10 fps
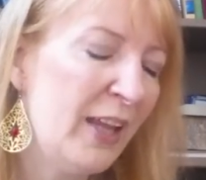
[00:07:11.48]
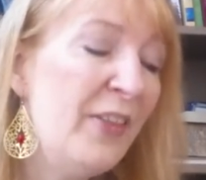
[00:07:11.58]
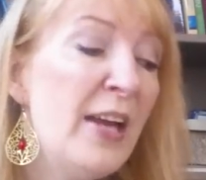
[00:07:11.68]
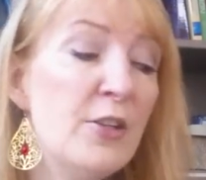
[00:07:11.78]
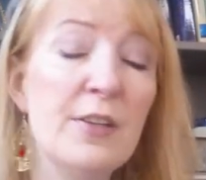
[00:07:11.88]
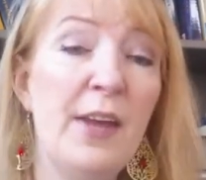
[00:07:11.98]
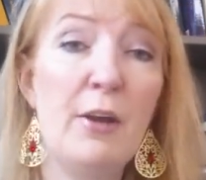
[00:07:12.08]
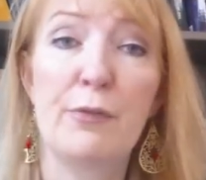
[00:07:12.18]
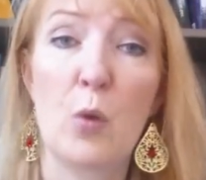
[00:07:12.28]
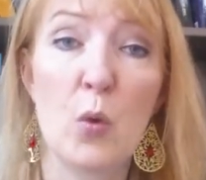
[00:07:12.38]
then,
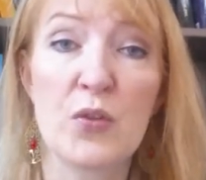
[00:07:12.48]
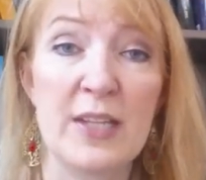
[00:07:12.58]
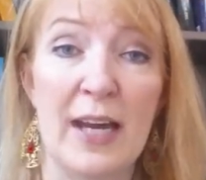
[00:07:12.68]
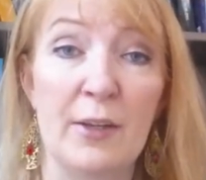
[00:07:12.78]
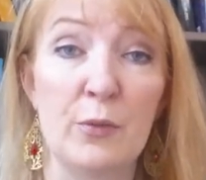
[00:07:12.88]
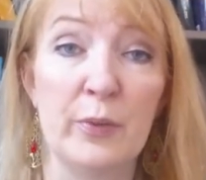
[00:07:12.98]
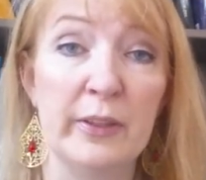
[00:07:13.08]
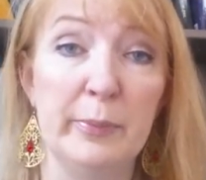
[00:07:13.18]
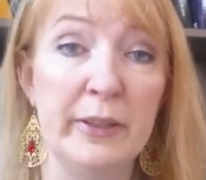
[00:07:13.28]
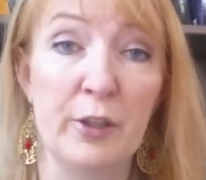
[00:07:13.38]
then of course, Saturn
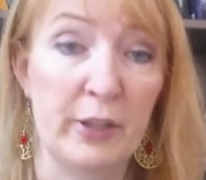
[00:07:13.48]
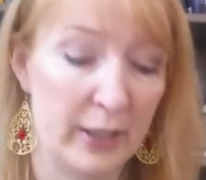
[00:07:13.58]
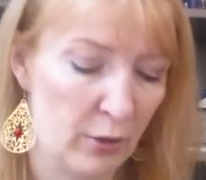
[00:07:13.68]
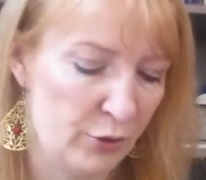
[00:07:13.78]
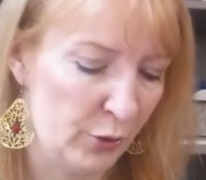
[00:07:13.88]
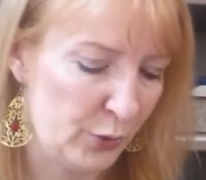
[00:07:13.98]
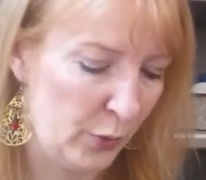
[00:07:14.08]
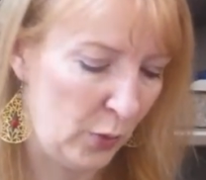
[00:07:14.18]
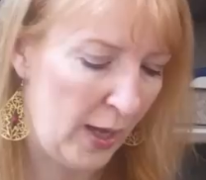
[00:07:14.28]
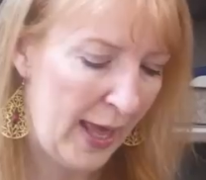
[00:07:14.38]
will be knocking on your
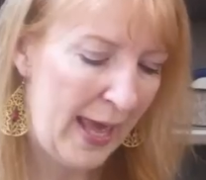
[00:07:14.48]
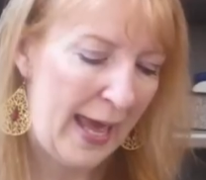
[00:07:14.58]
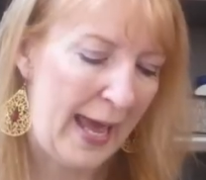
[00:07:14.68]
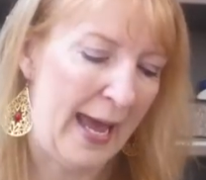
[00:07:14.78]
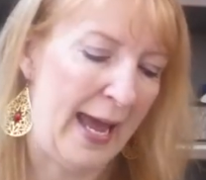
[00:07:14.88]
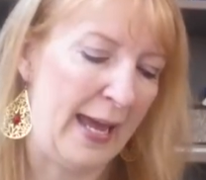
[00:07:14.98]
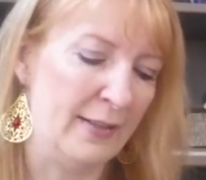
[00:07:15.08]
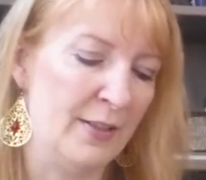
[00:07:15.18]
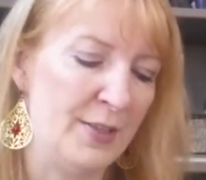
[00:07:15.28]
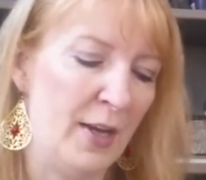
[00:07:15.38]
door.
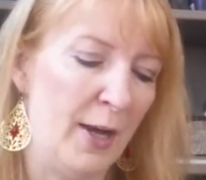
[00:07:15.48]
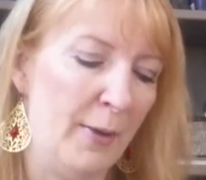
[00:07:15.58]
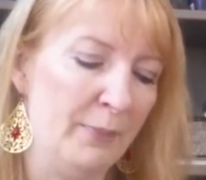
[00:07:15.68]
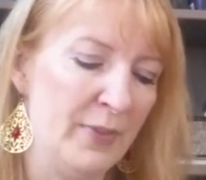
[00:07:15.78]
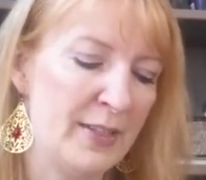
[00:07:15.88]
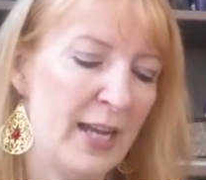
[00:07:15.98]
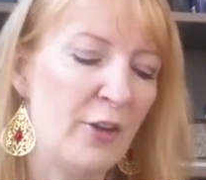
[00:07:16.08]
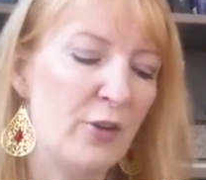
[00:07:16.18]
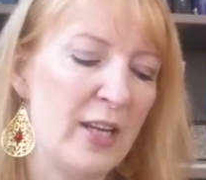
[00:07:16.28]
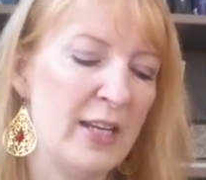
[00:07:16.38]
And um,
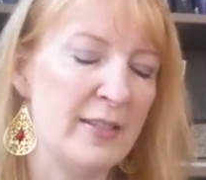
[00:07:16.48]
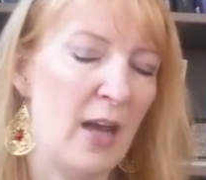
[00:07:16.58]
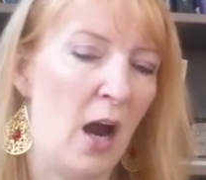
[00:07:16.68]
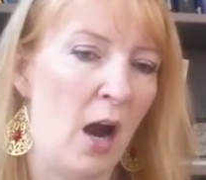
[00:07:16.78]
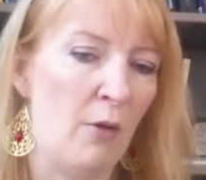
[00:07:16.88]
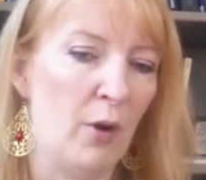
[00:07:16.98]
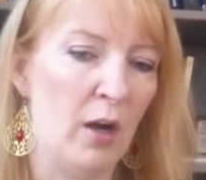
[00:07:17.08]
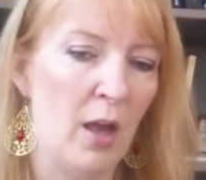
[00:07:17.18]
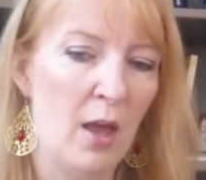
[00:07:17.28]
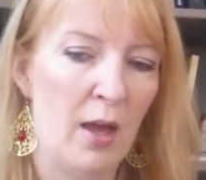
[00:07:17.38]
Saturn is
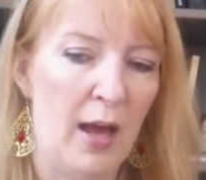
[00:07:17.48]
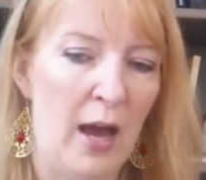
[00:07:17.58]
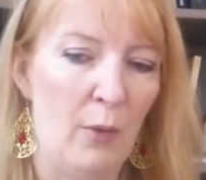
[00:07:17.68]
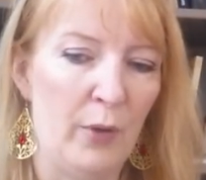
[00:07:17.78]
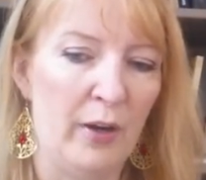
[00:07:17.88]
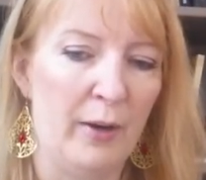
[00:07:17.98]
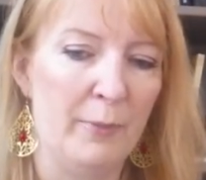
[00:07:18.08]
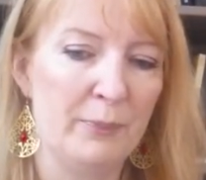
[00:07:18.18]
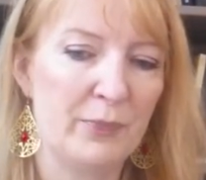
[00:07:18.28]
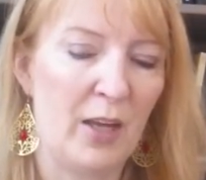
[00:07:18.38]
our,
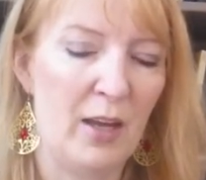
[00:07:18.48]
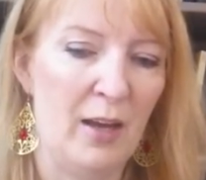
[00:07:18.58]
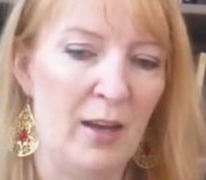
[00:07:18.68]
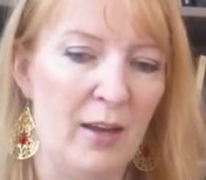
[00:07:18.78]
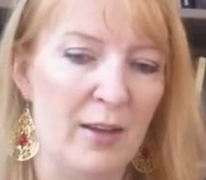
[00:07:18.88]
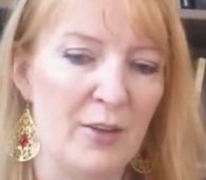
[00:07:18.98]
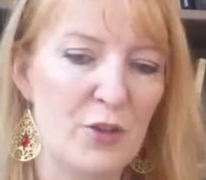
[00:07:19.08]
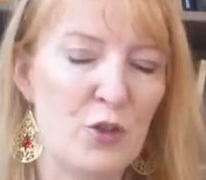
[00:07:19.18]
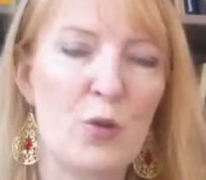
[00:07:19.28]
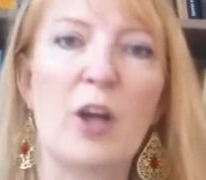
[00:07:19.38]
our uh,
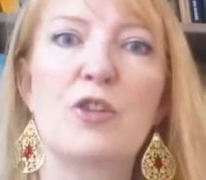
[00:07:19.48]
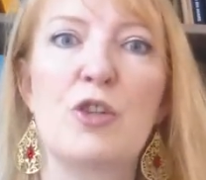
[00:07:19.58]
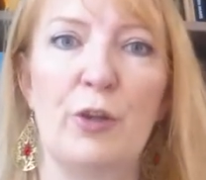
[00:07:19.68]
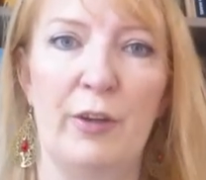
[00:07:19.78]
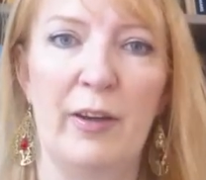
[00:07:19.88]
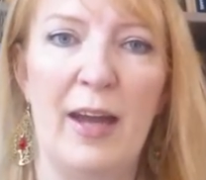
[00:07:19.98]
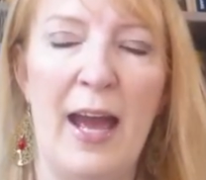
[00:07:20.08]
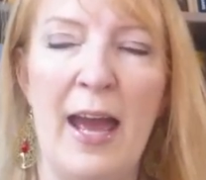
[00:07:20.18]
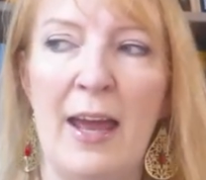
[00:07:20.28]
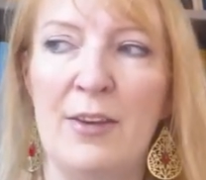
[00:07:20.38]
structure,
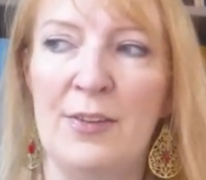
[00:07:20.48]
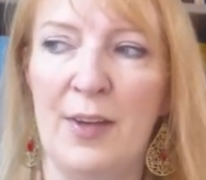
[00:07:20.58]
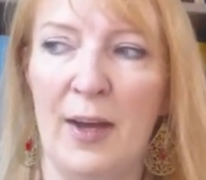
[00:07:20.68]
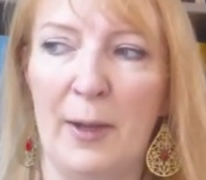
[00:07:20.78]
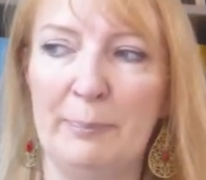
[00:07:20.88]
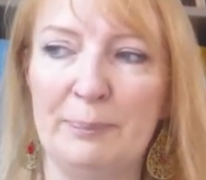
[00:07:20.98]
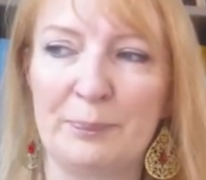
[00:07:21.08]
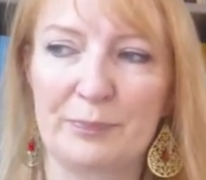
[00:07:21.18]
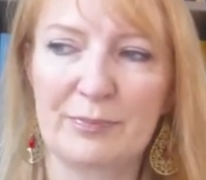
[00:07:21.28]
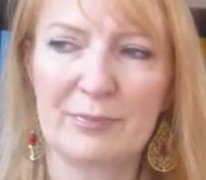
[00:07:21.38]
and um,